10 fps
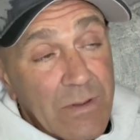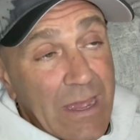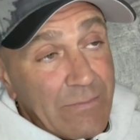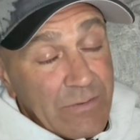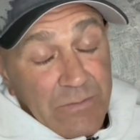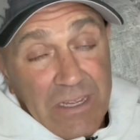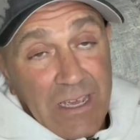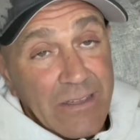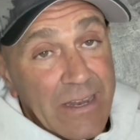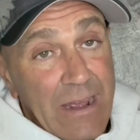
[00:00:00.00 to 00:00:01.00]
I would
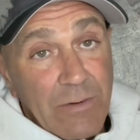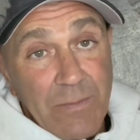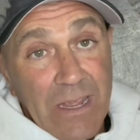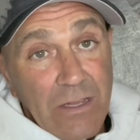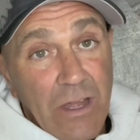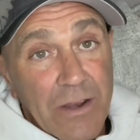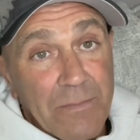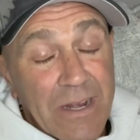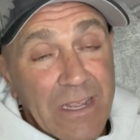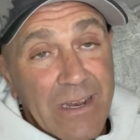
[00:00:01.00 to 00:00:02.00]
kill it. I would make a lot of
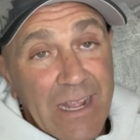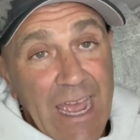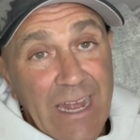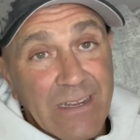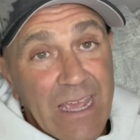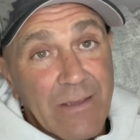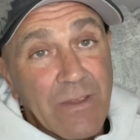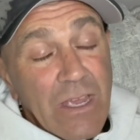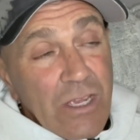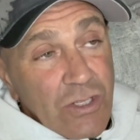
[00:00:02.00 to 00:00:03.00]
money in a card game.
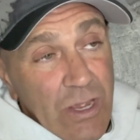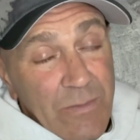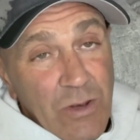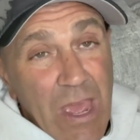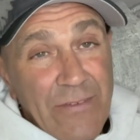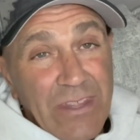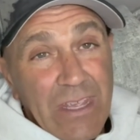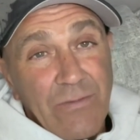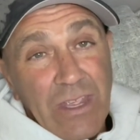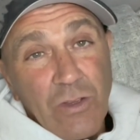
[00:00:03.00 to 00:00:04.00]
So, you have to
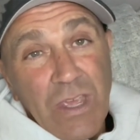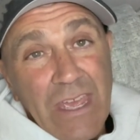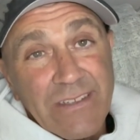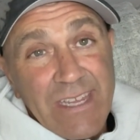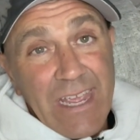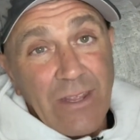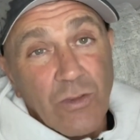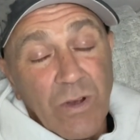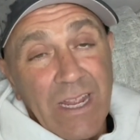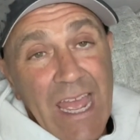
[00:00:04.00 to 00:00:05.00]
give it. You can't say
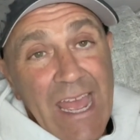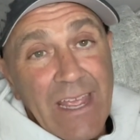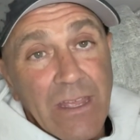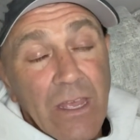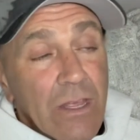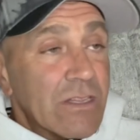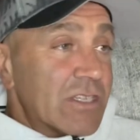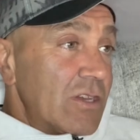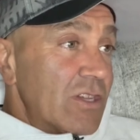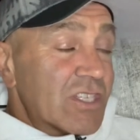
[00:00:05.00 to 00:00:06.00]
to a guy,
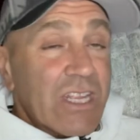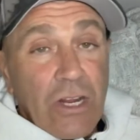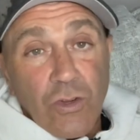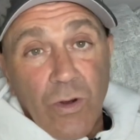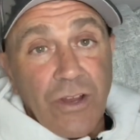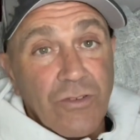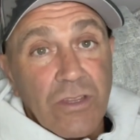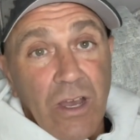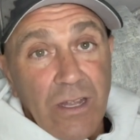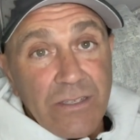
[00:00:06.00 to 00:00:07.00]
listen, you're stuck
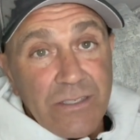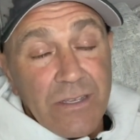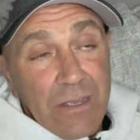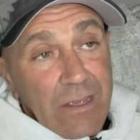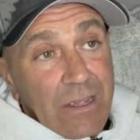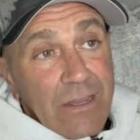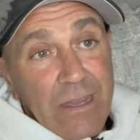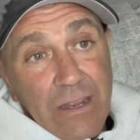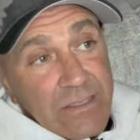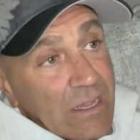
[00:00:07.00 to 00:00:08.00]
$200. And
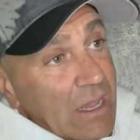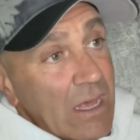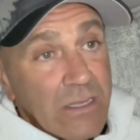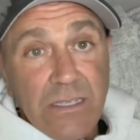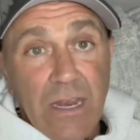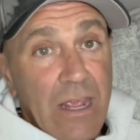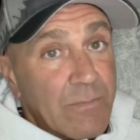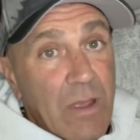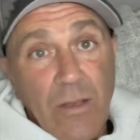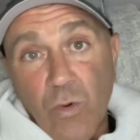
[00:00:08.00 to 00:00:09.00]
then he's like, hey,
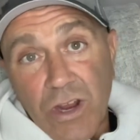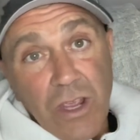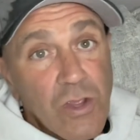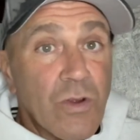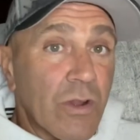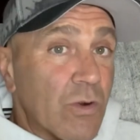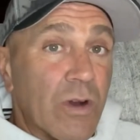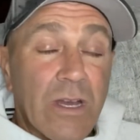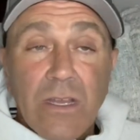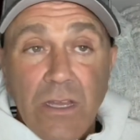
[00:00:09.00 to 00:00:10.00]
listen, I work at
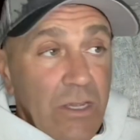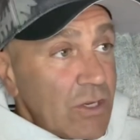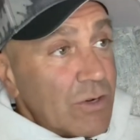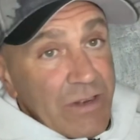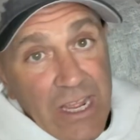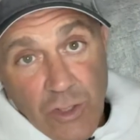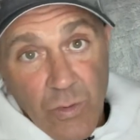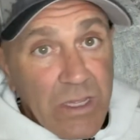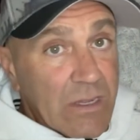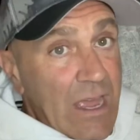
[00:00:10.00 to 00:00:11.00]
Unicor. Next
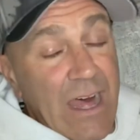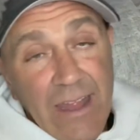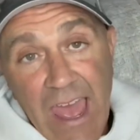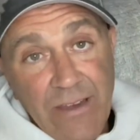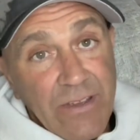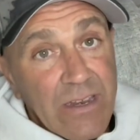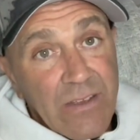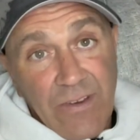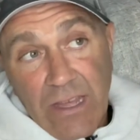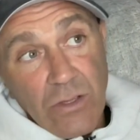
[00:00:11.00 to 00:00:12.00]
week I'll have it.
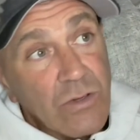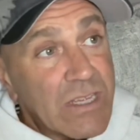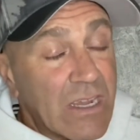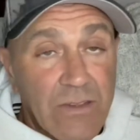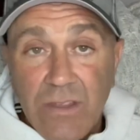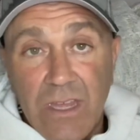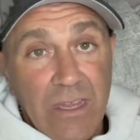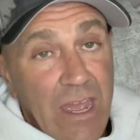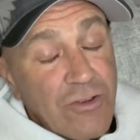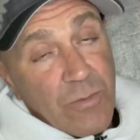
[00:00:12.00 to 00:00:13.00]
If I lose, I'll give you the
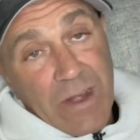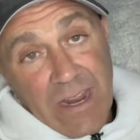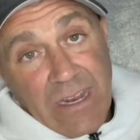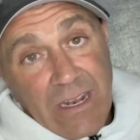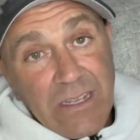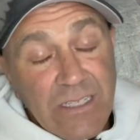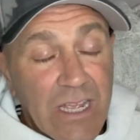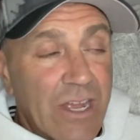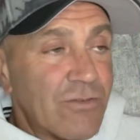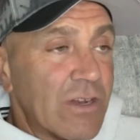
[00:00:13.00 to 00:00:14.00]
other 100, but I need at least
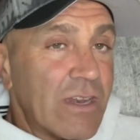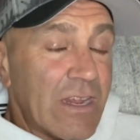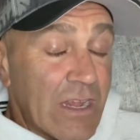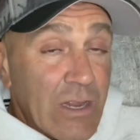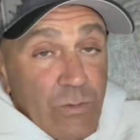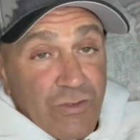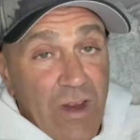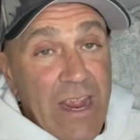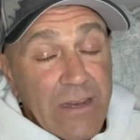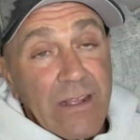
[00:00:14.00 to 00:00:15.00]
100. And he was
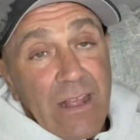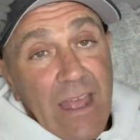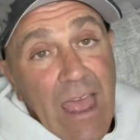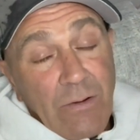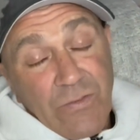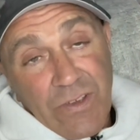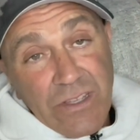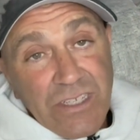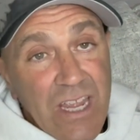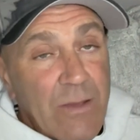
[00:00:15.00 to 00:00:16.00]
right. I would feel
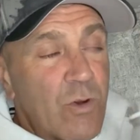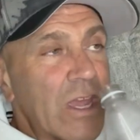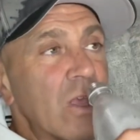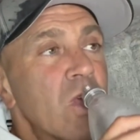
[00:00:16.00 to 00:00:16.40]
the same way.